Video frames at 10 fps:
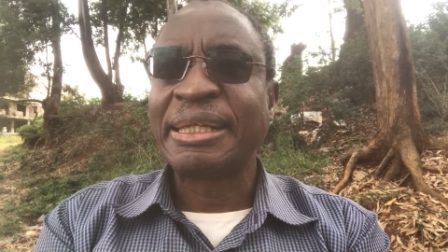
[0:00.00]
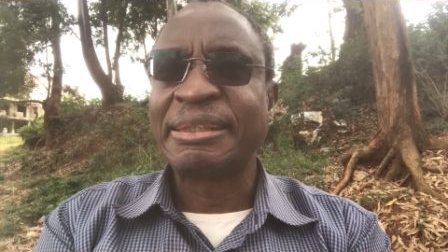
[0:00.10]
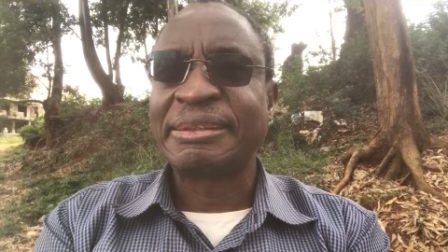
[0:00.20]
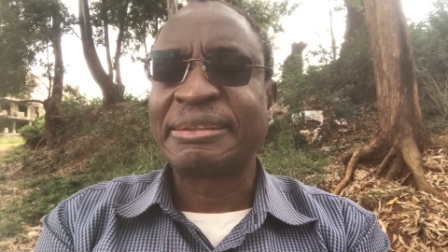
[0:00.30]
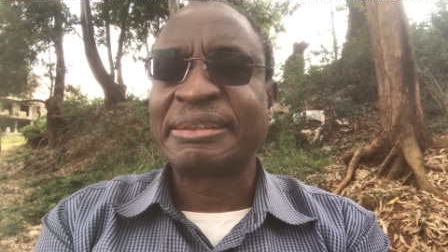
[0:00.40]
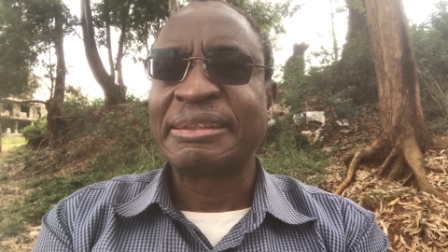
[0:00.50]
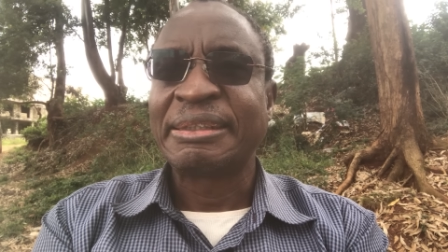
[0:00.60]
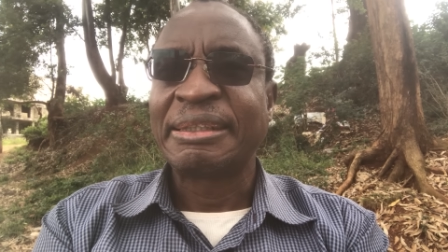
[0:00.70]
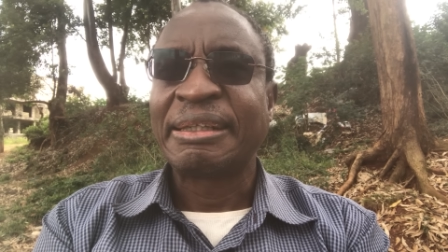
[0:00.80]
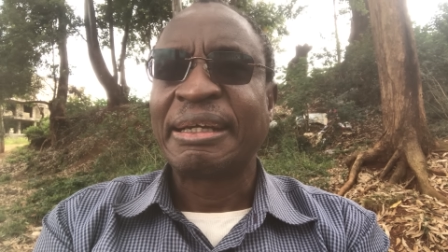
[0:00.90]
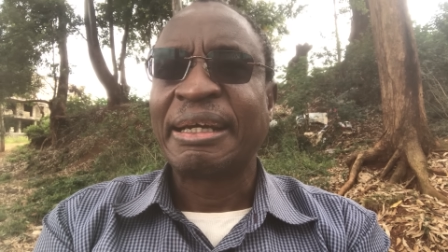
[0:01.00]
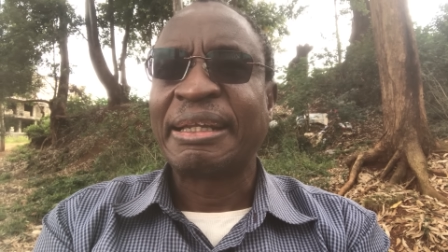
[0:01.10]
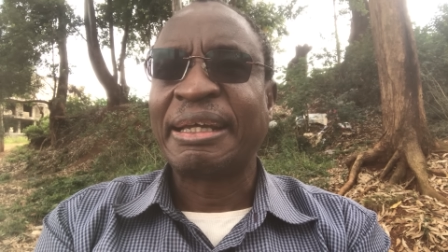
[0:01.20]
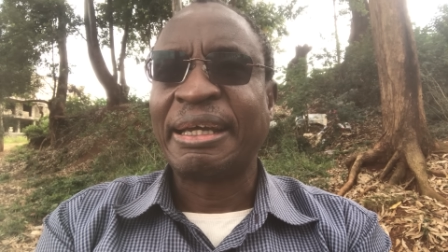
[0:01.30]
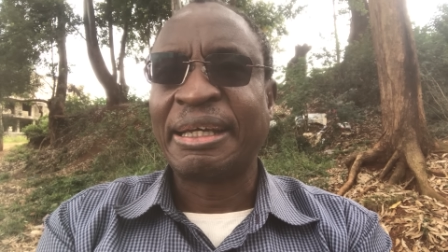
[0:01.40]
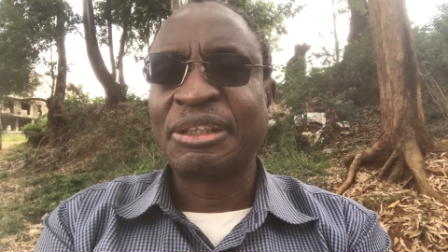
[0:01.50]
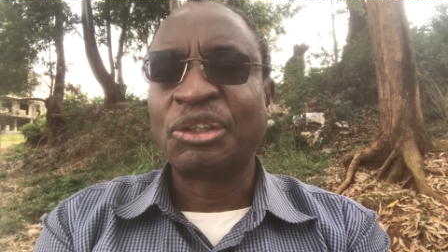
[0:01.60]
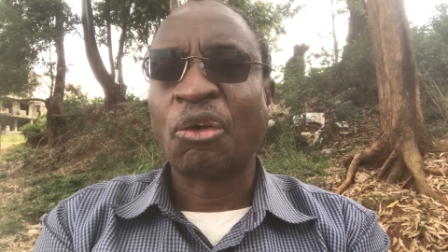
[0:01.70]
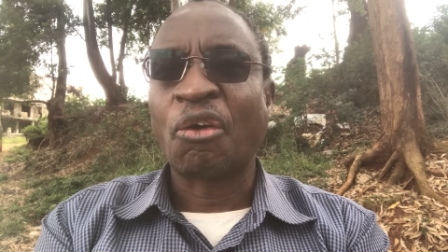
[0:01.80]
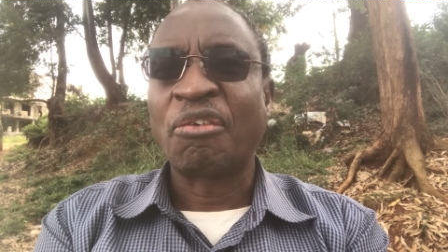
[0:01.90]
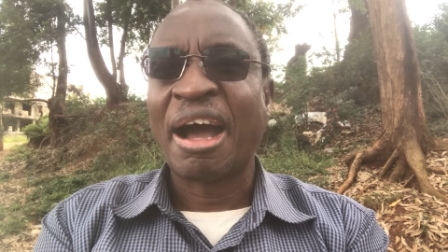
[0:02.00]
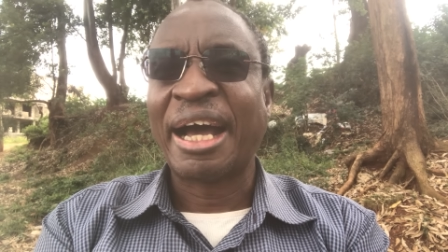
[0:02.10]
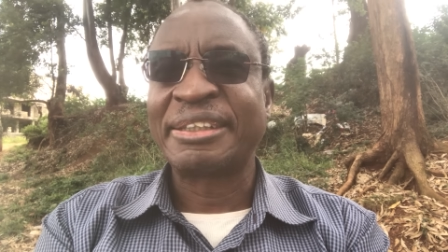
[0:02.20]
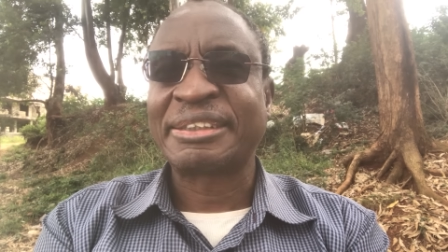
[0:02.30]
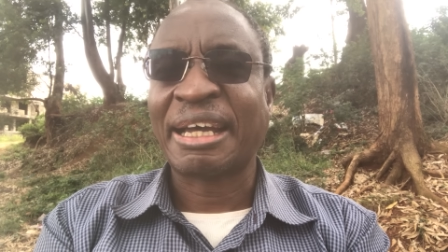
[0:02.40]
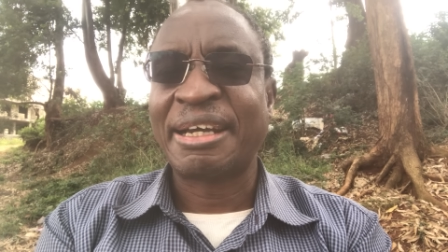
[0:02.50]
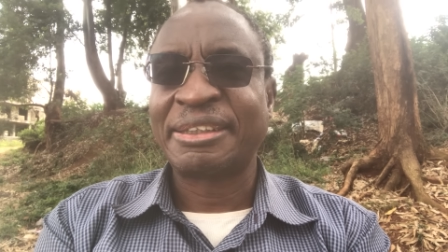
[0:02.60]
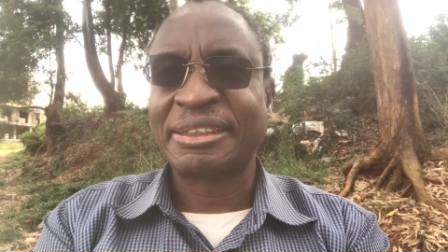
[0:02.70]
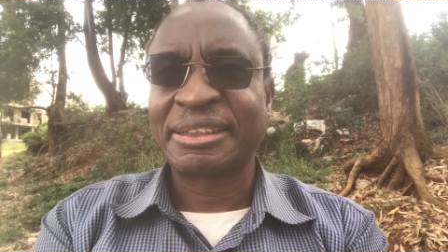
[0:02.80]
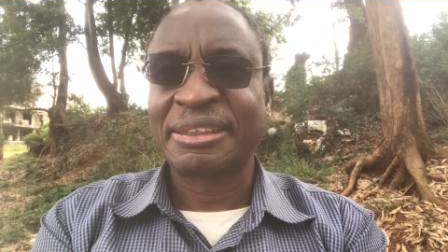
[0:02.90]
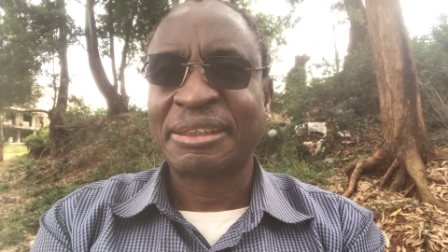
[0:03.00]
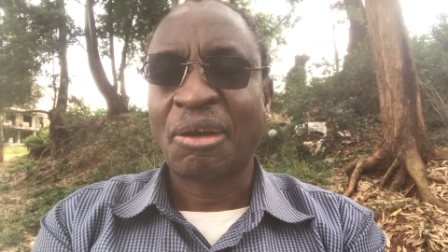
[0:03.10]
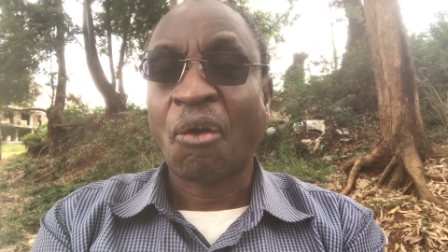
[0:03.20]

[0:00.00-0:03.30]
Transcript: is the age of her sons,